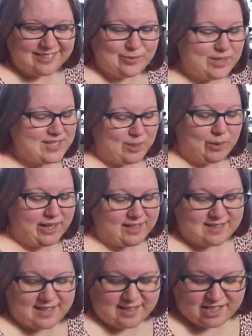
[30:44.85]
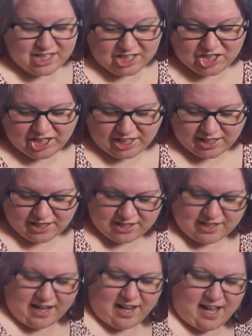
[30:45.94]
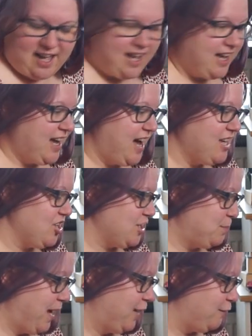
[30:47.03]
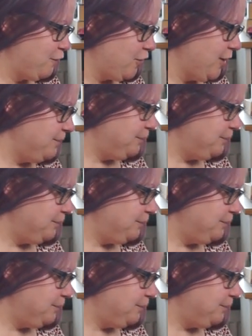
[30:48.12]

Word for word: Well, someone else said Kitching. Uh, I just paid for it.